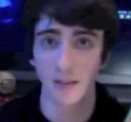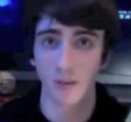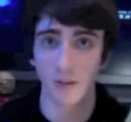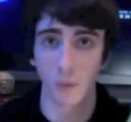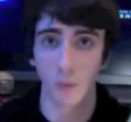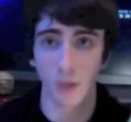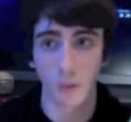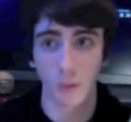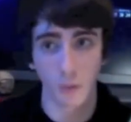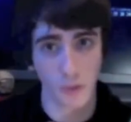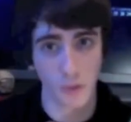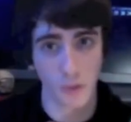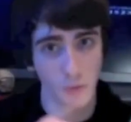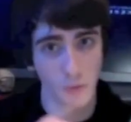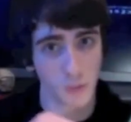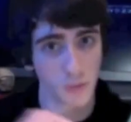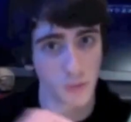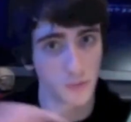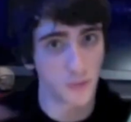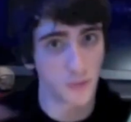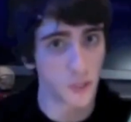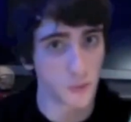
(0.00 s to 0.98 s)
what it was when it
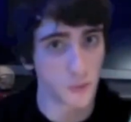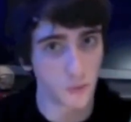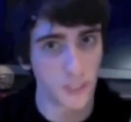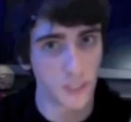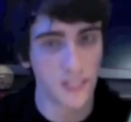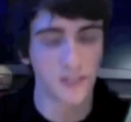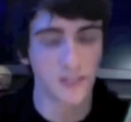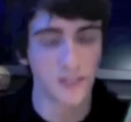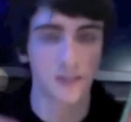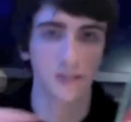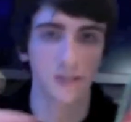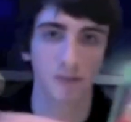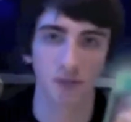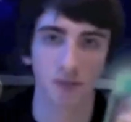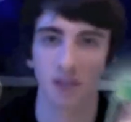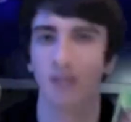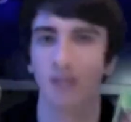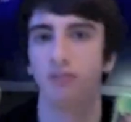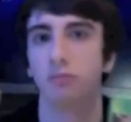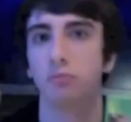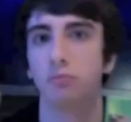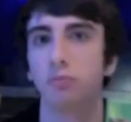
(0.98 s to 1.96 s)
was first released, because obviously
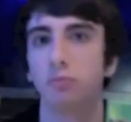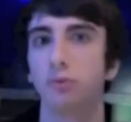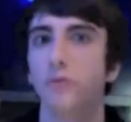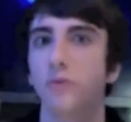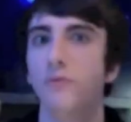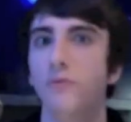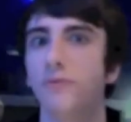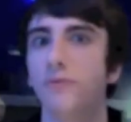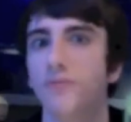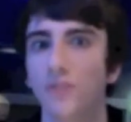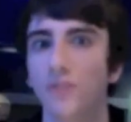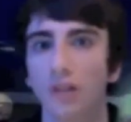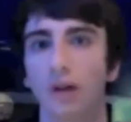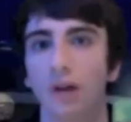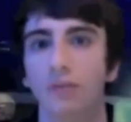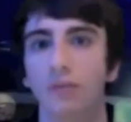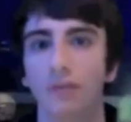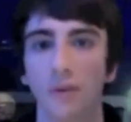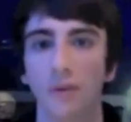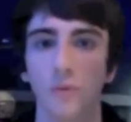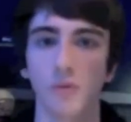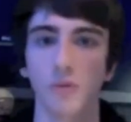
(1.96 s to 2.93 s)
they've improved
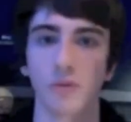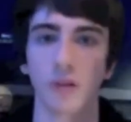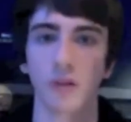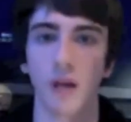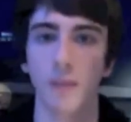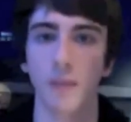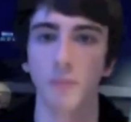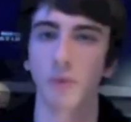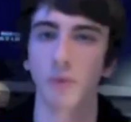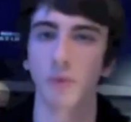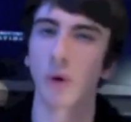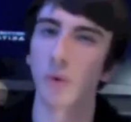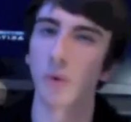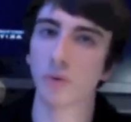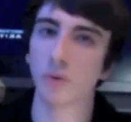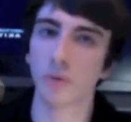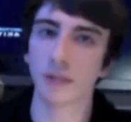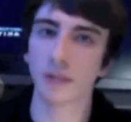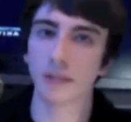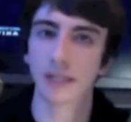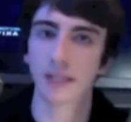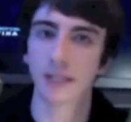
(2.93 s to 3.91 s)
stuff that was like broken
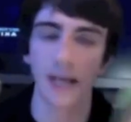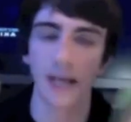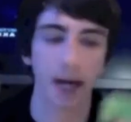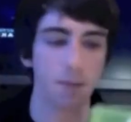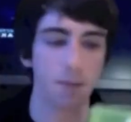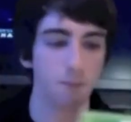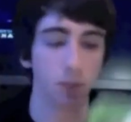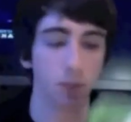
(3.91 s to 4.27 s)
with the game,